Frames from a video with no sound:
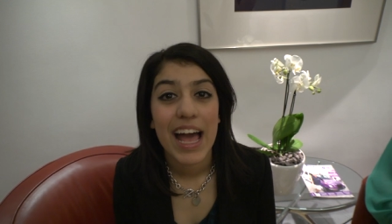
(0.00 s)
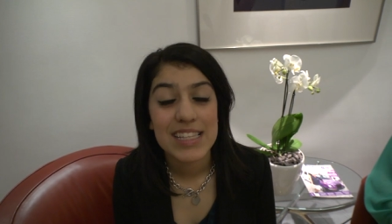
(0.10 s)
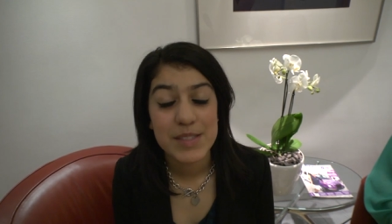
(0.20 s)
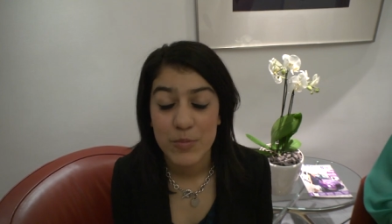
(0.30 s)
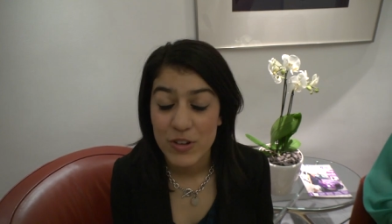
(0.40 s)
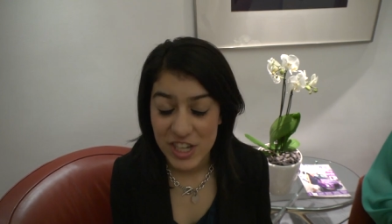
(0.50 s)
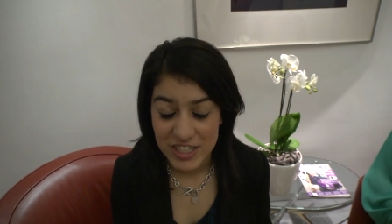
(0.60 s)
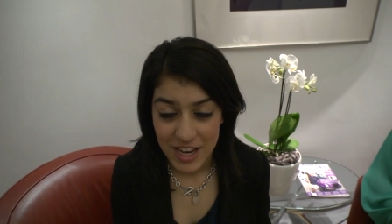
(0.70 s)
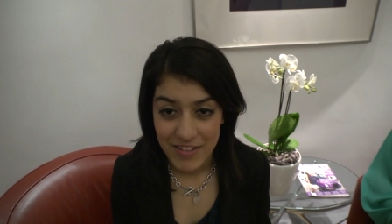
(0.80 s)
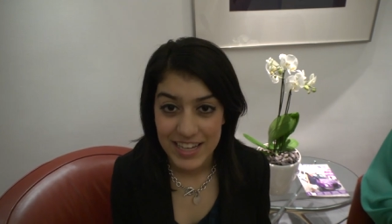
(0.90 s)
As a
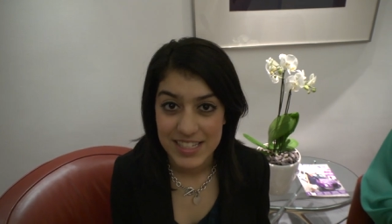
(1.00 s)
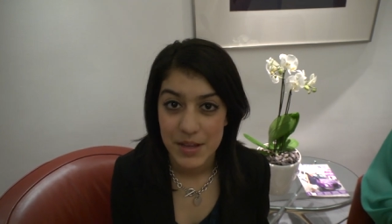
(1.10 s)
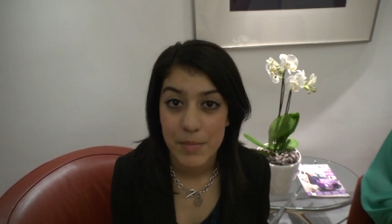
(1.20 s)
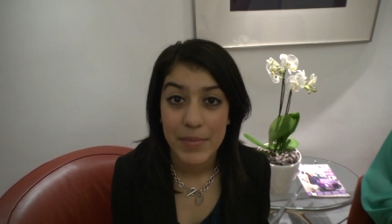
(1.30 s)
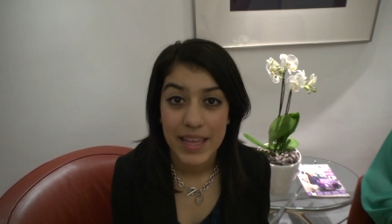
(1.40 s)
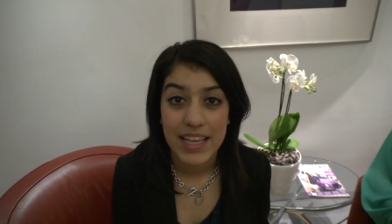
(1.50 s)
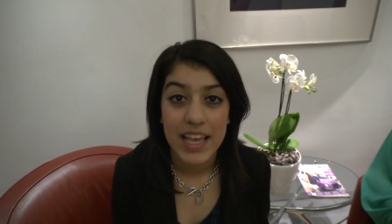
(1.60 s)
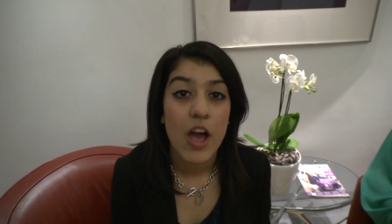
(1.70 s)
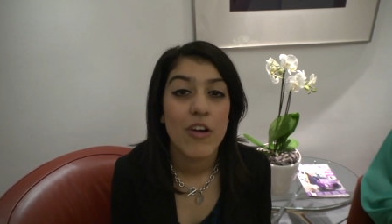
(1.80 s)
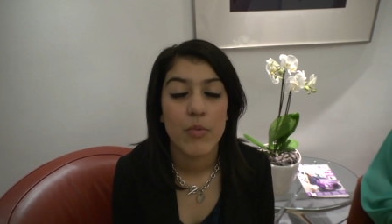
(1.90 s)
project director, Meg
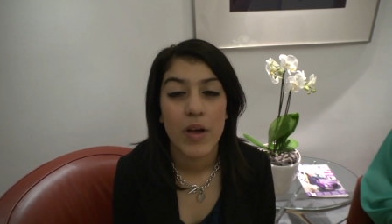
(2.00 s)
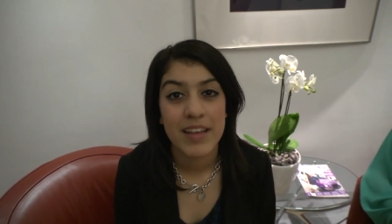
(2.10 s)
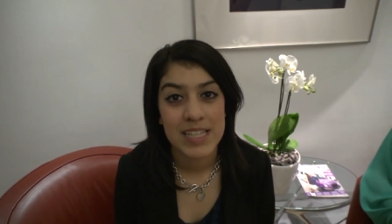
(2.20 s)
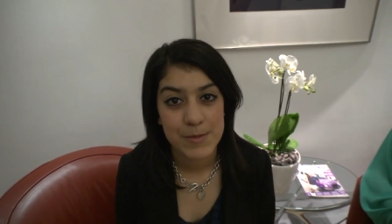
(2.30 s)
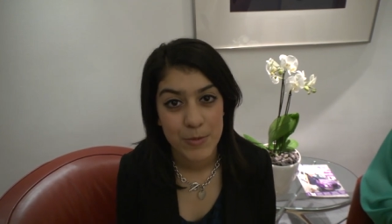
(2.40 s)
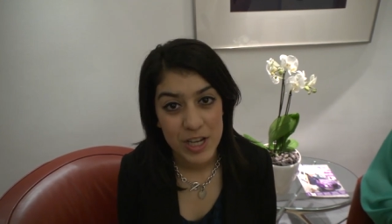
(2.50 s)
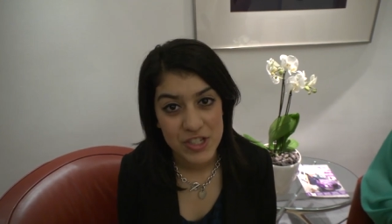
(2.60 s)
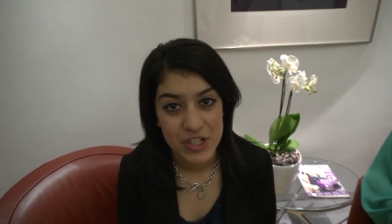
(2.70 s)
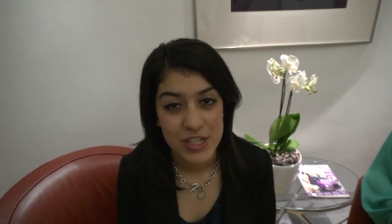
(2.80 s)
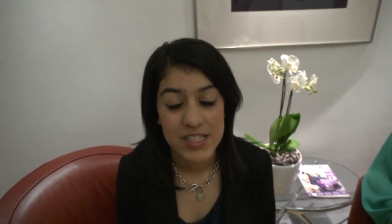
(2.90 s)
of Work
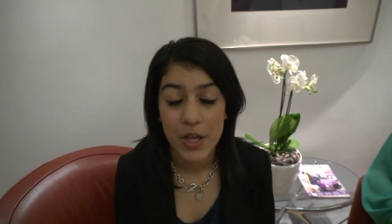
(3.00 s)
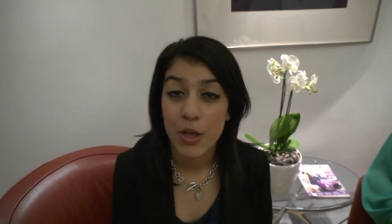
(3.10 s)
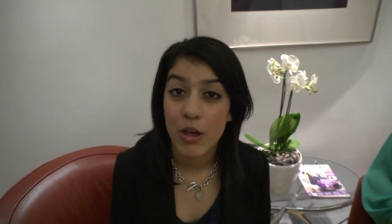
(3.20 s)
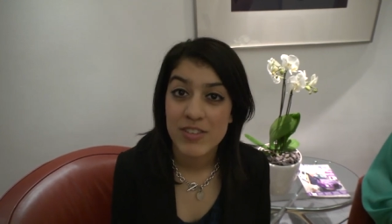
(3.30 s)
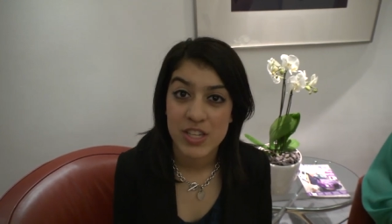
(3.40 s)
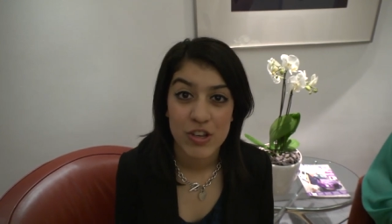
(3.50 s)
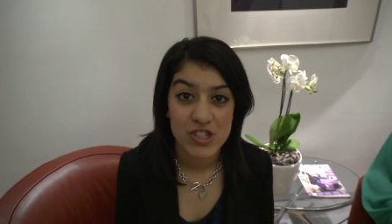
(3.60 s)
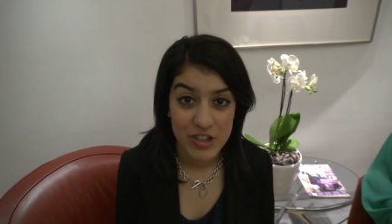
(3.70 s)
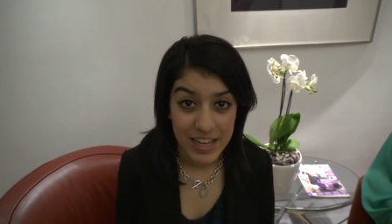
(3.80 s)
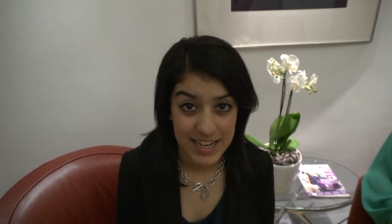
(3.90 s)
Inspiration, is going over to
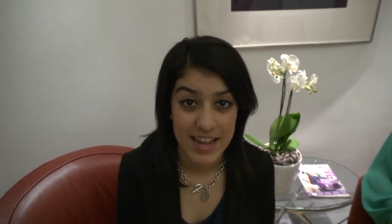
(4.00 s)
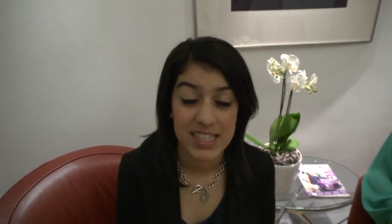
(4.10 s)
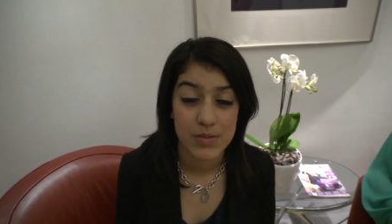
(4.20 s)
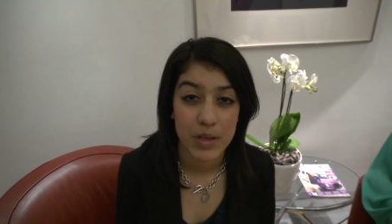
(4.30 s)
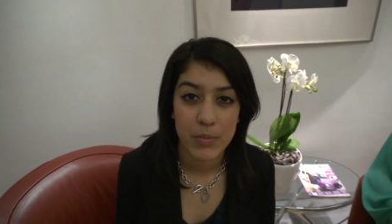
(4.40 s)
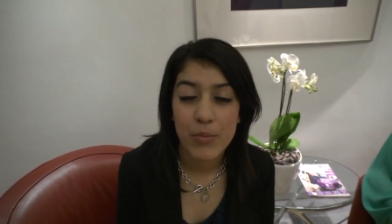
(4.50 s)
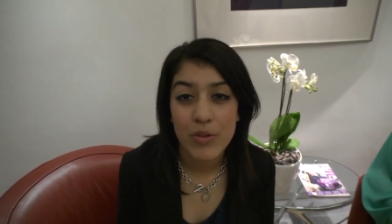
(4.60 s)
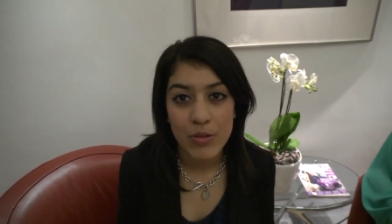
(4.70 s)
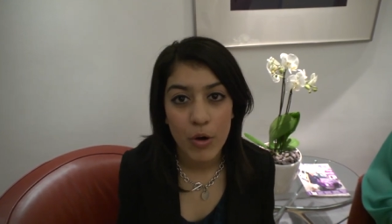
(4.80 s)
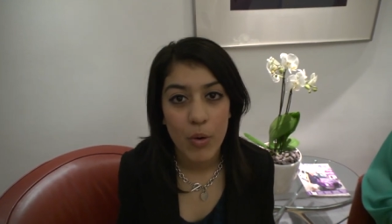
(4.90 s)
Australia next week,
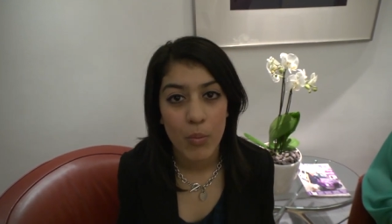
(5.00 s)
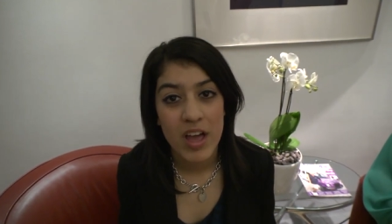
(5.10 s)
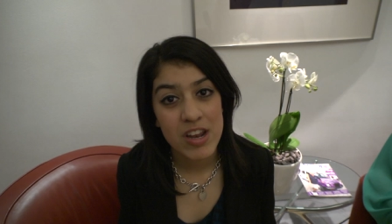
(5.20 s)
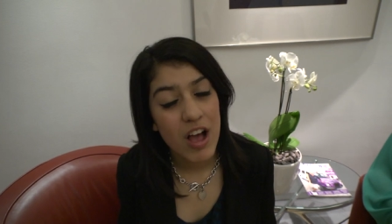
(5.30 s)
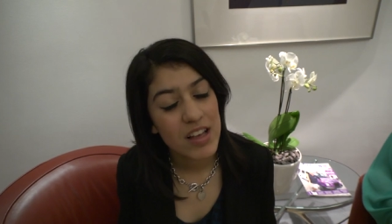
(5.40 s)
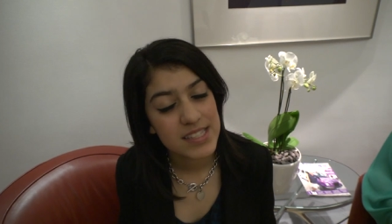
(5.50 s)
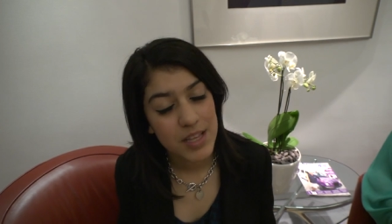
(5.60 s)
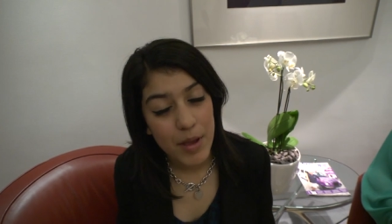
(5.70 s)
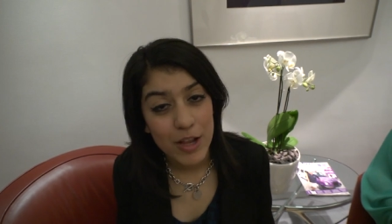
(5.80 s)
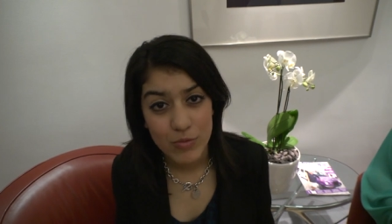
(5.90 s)
we thought why not ask
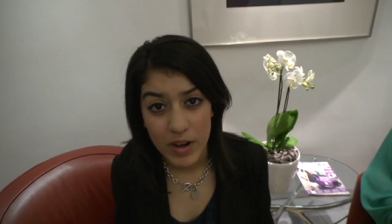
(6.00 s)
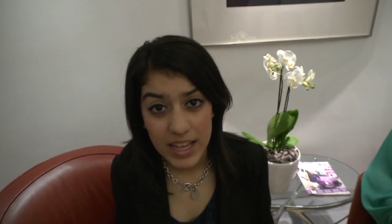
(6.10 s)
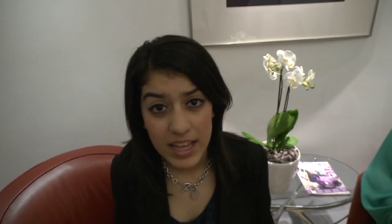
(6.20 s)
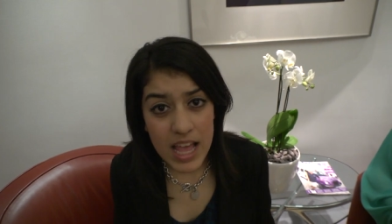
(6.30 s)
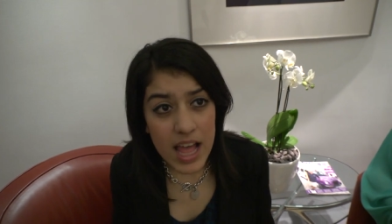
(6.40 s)
Semi Great